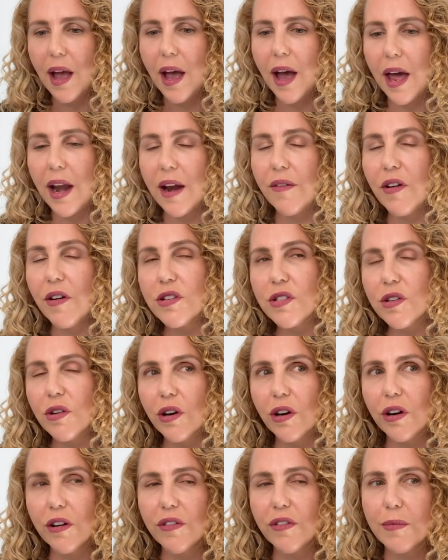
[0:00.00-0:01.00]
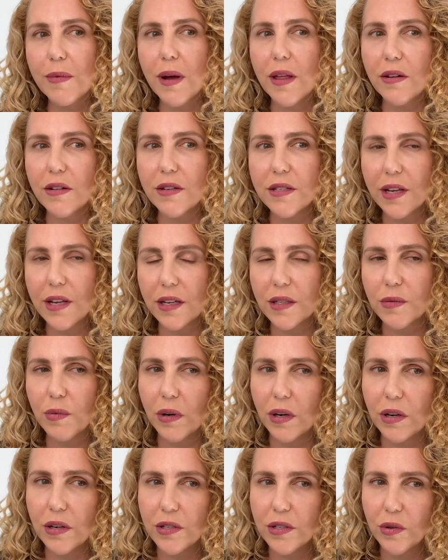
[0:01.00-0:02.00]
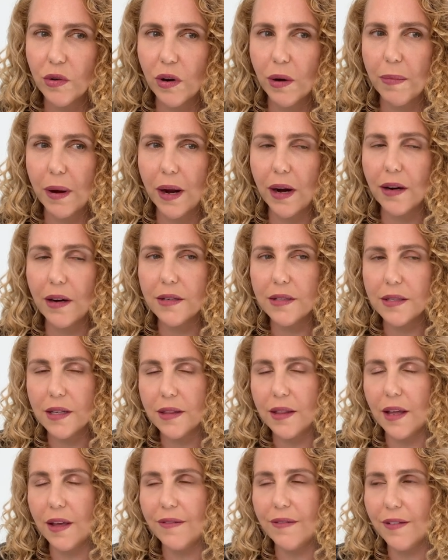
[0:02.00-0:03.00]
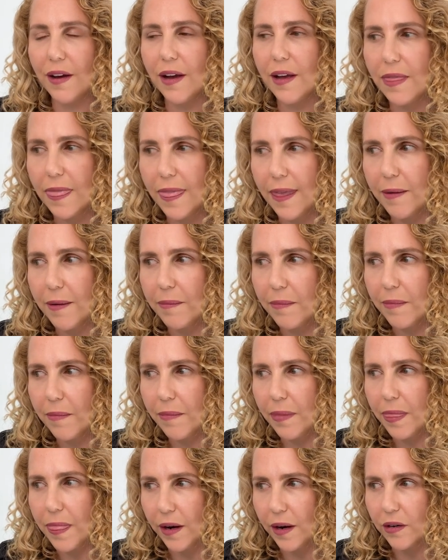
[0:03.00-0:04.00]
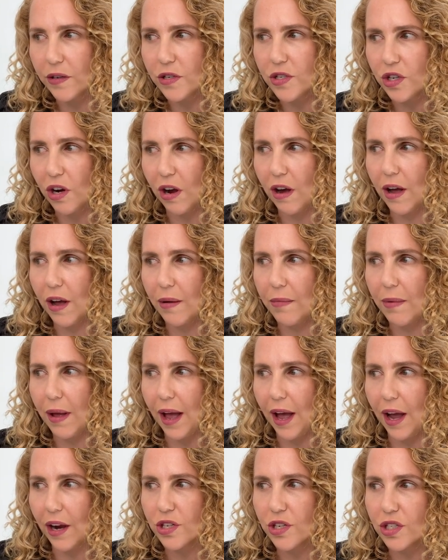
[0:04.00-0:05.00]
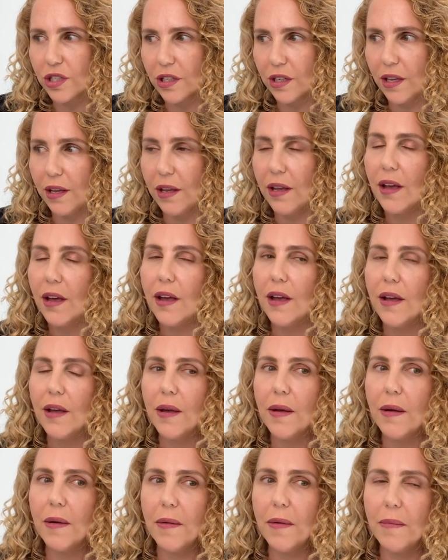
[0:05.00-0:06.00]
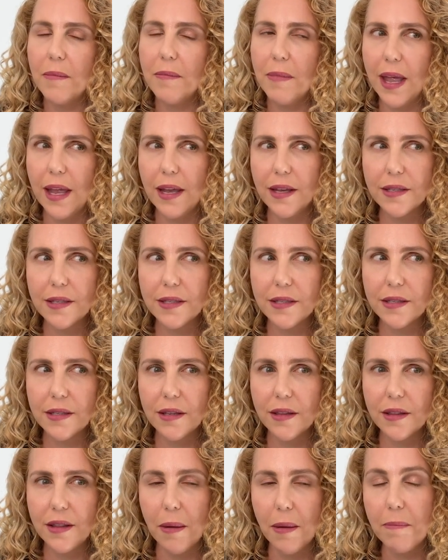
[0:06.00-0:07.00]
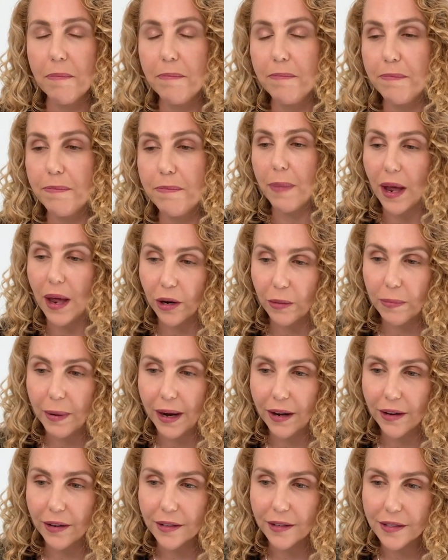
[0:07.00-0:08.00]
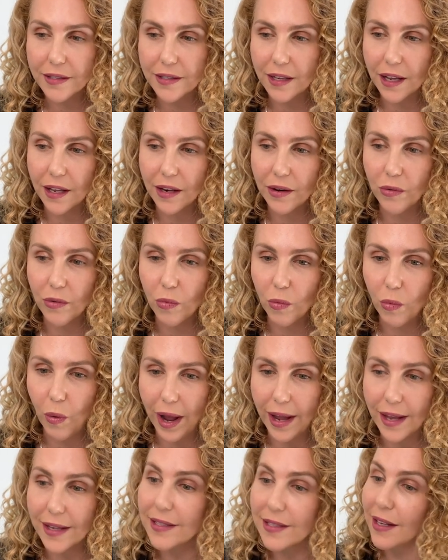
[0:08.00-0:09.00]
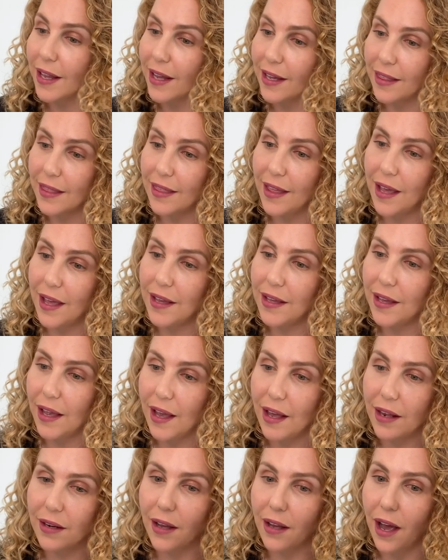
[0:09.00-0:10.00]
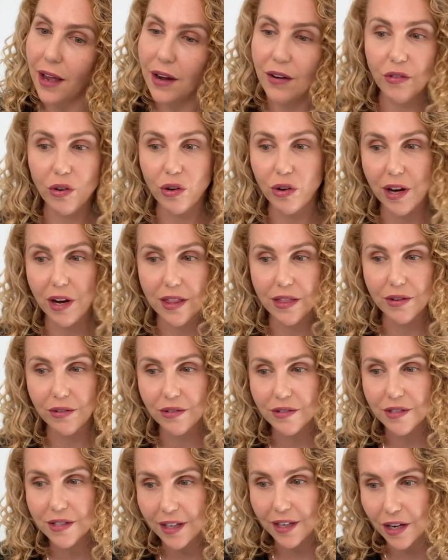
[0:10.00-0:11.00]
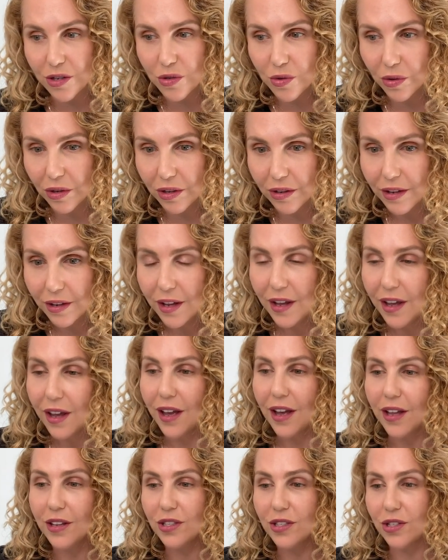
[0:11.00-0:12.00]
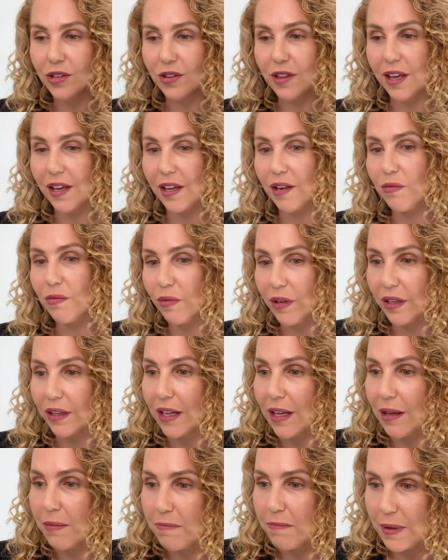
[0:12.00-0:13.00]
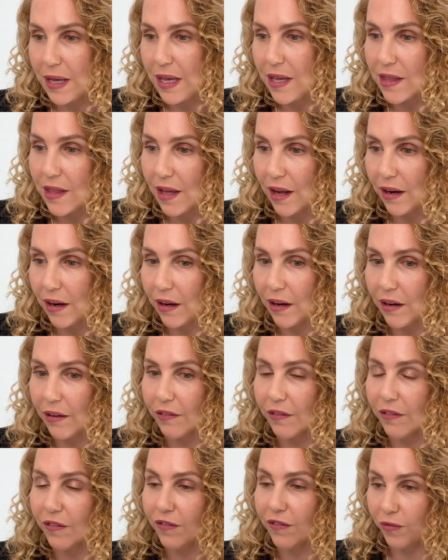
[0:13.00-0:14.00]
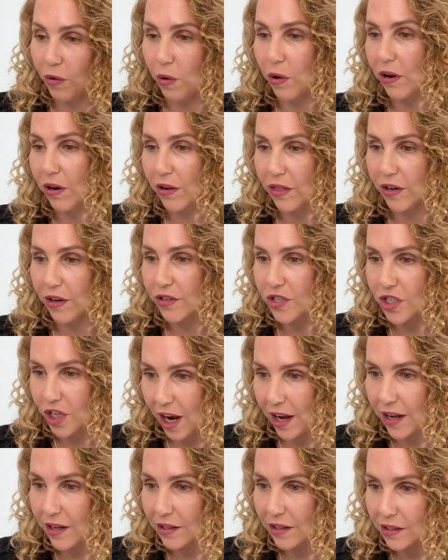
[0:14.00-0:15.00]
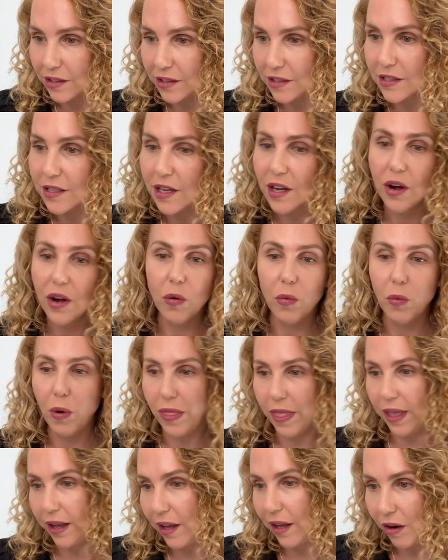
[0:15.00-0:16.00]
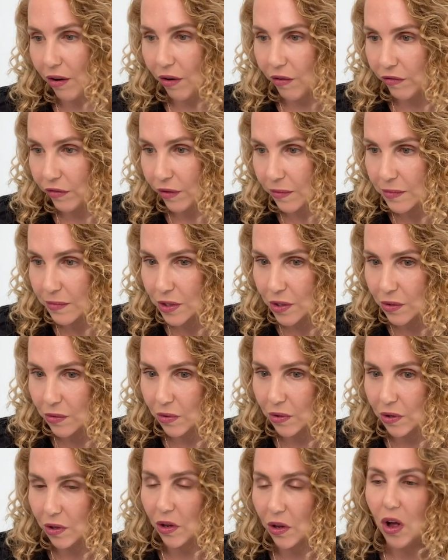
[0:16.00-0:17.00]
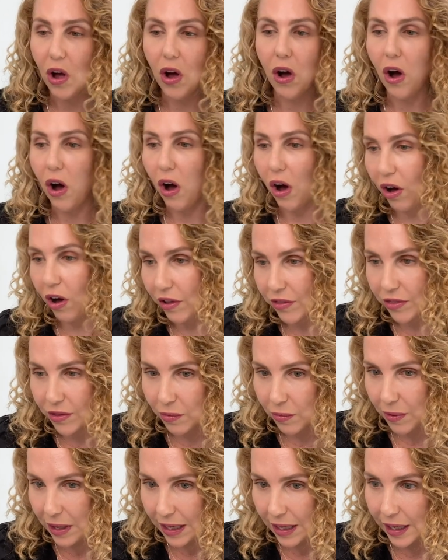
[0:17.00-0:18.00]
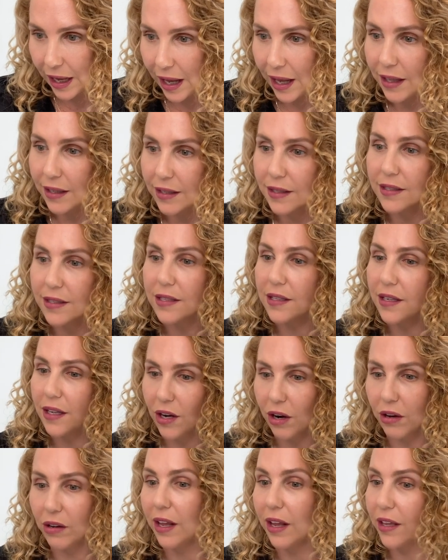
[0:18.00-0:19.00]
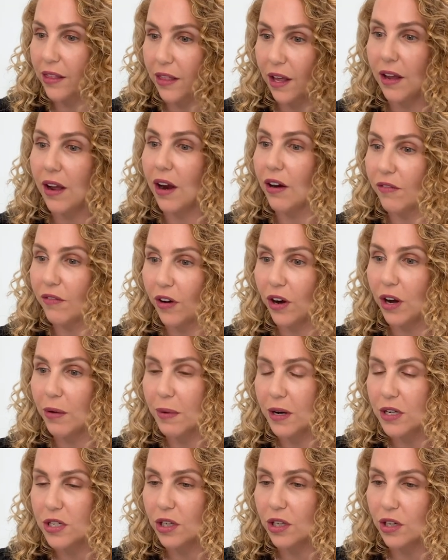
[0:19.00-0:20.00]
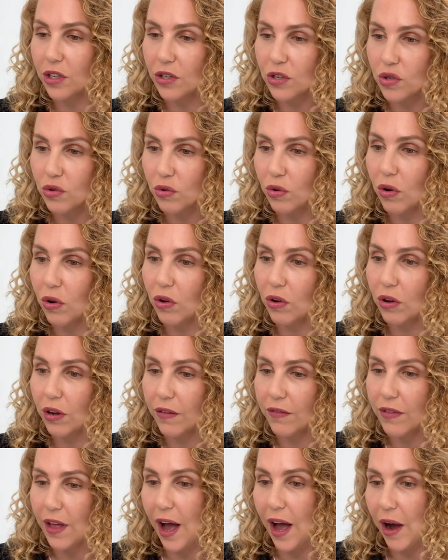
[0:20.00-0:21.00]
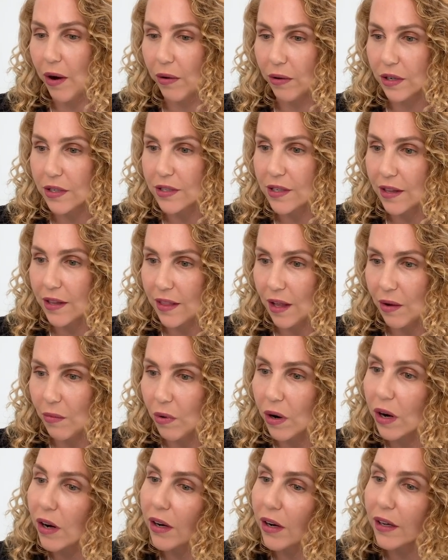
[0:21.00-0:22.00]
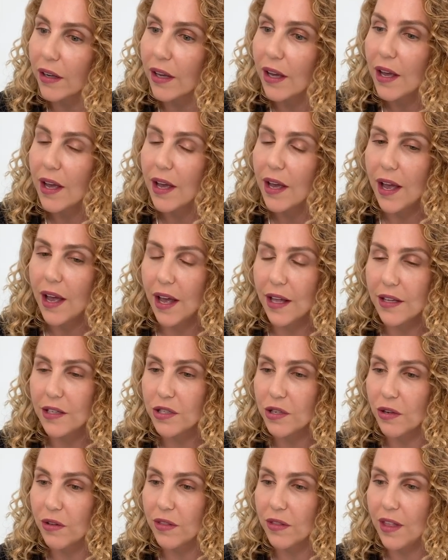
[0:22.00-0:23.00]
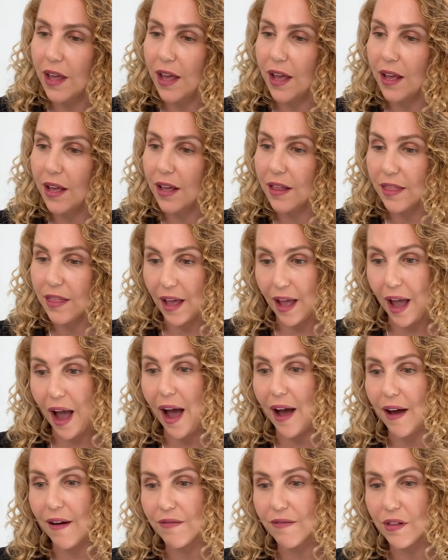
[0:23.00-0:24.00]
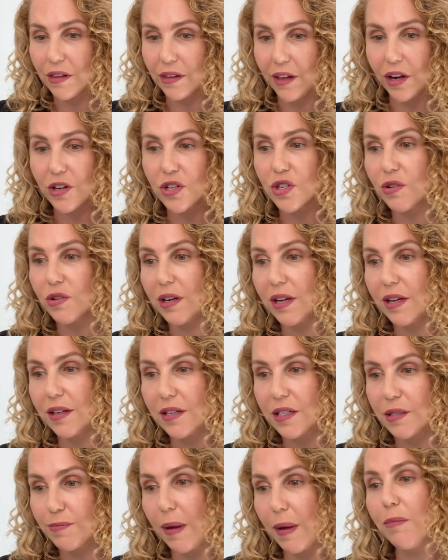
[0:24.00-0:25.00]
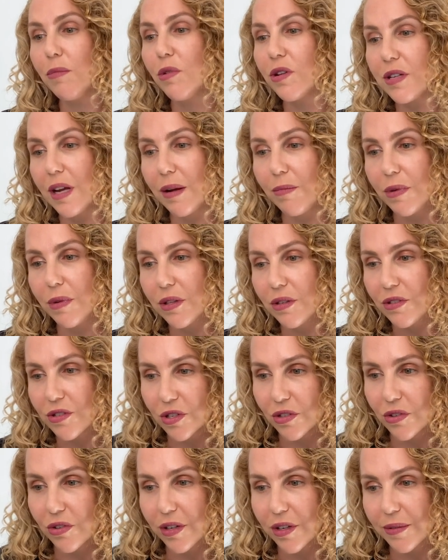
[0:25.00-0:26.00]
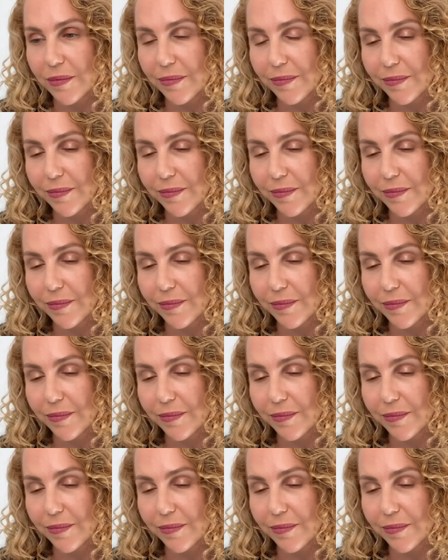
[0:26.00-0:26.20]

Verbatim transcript: And I've also heard from other sex workers who are parents that they find that their job actually makes them better parents in ways like they can kind of create their own schedule. And so they can really be there for their child when they get home from school, on the weekends, you know, like they are very much in control of the hours that they work. And so they have the luxury to spend more time with their children.